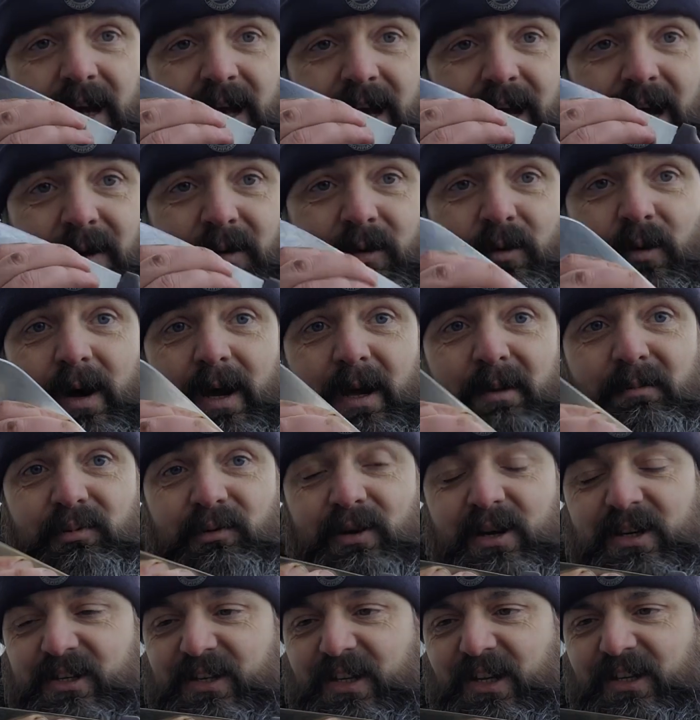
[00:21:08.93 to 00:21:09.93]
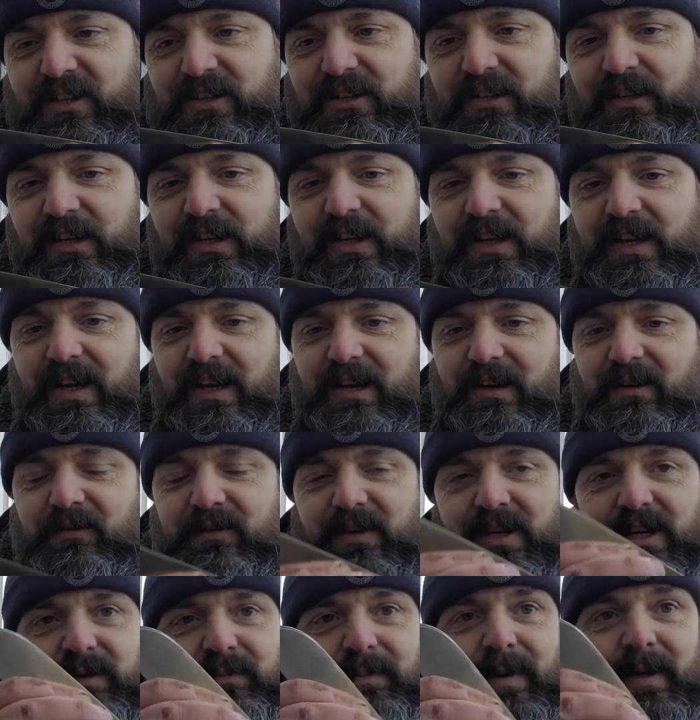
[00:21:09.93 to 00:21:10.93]
I'm quite impressed actually. I was
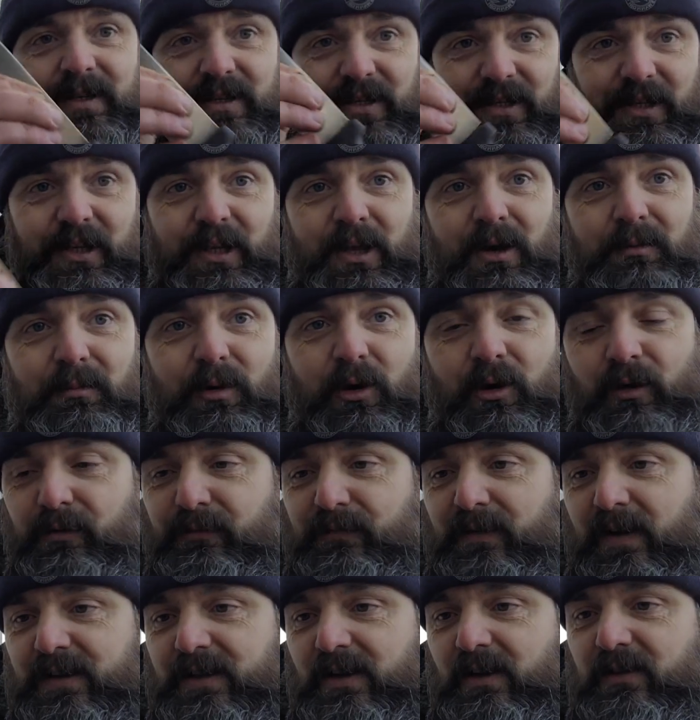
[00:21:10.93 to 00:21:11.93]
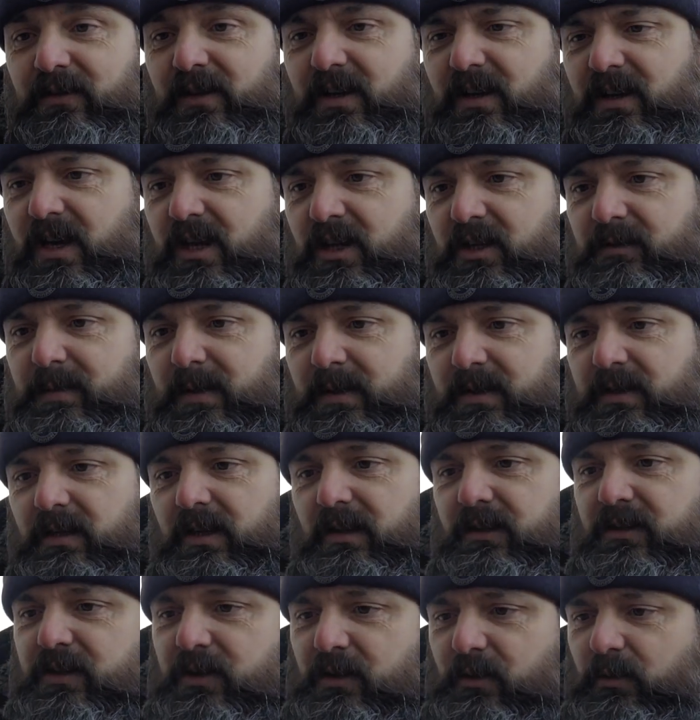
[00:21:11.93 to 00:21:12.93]
expecting a lot more. In fact, I was expecting
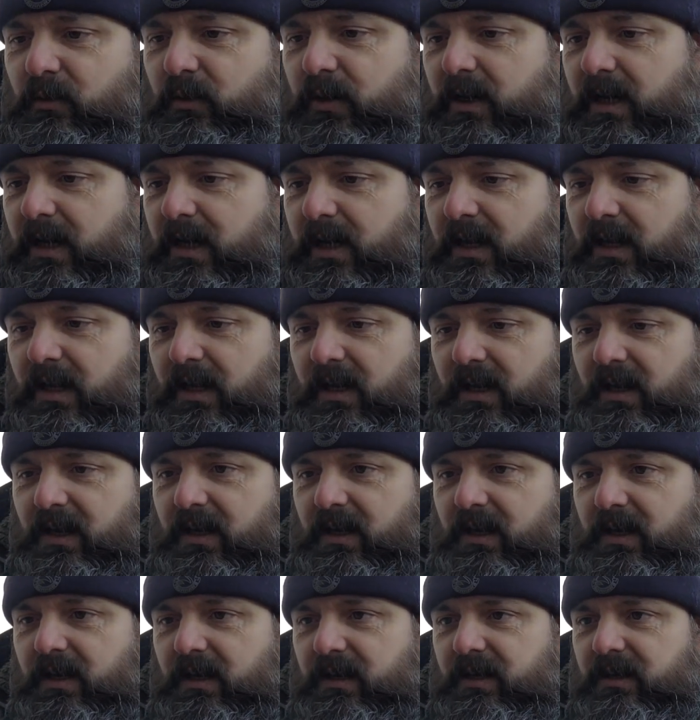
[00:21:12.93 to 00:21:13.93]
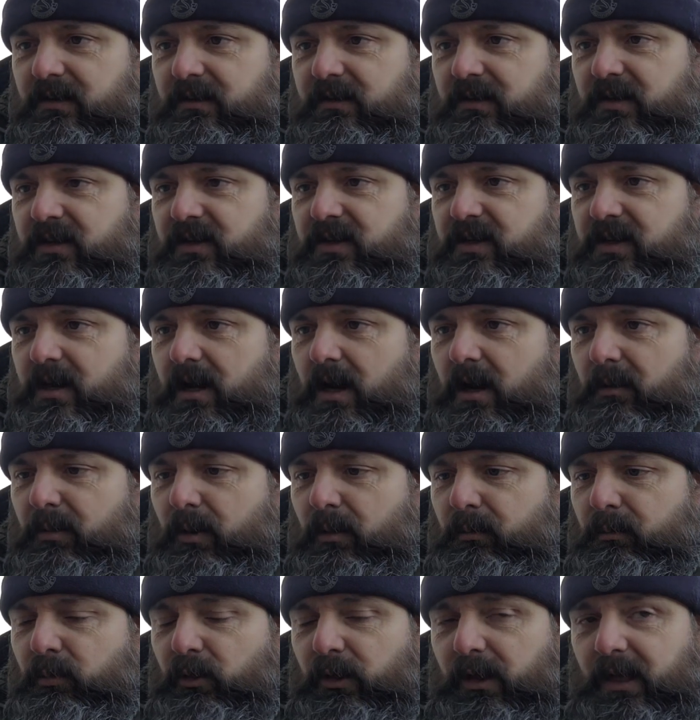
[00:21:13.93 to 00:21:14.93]
it to snap,
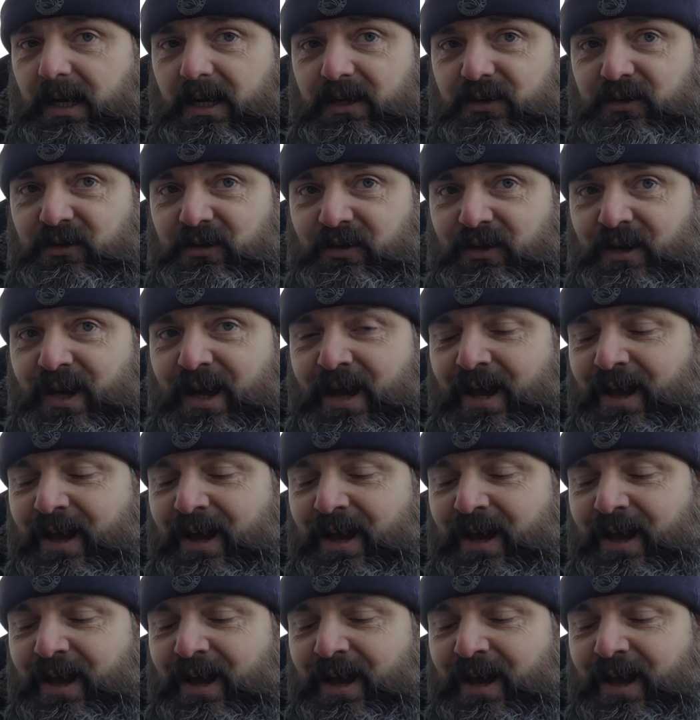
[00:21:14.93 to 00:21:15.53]
but it hasn't.